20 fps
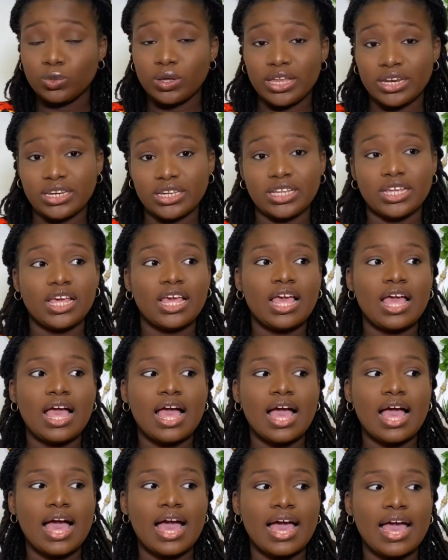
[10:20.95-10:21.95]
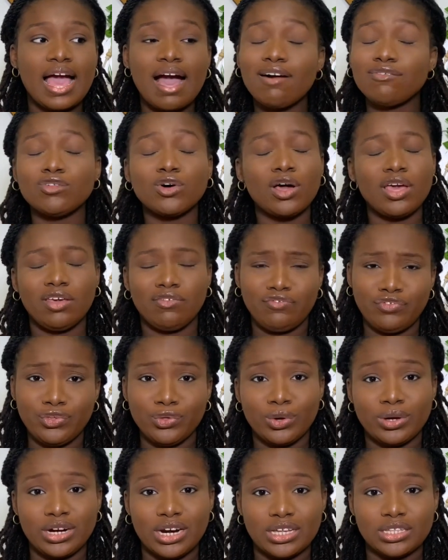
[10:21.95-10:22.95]
early, I have a
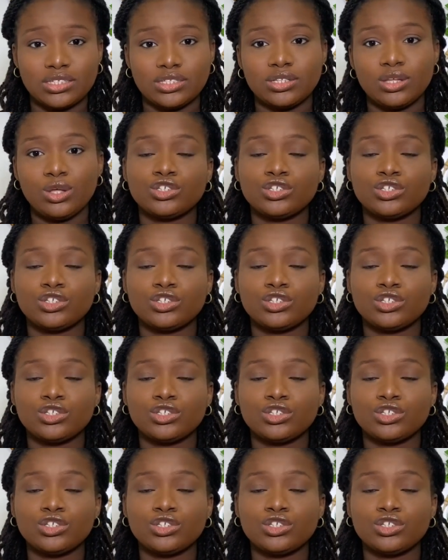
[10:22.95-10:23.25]
few others.